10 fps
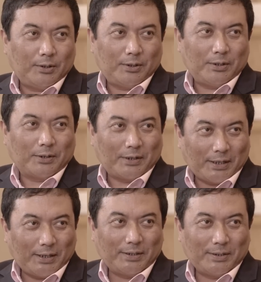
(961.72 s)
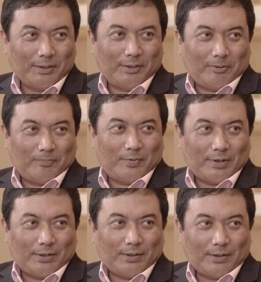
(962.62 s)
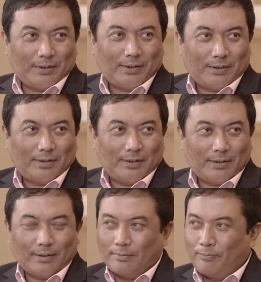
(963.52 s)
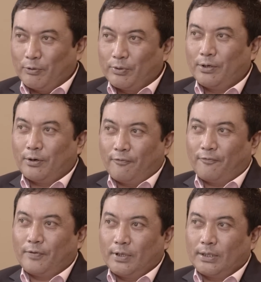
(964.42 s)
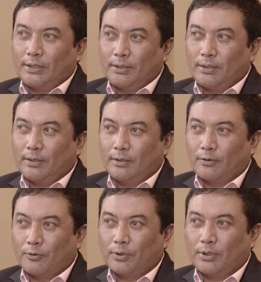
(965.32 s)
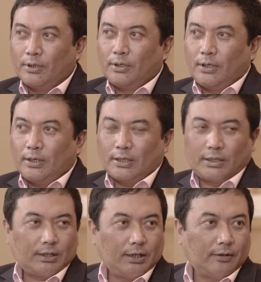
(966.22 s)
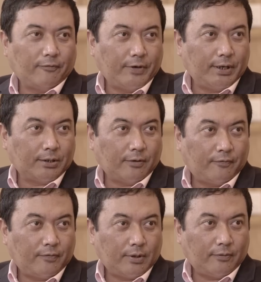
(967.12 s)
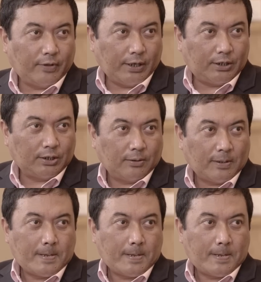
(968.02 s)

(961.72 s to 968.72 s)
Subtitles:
realize that the beauty of this road, it has changed the face of the village.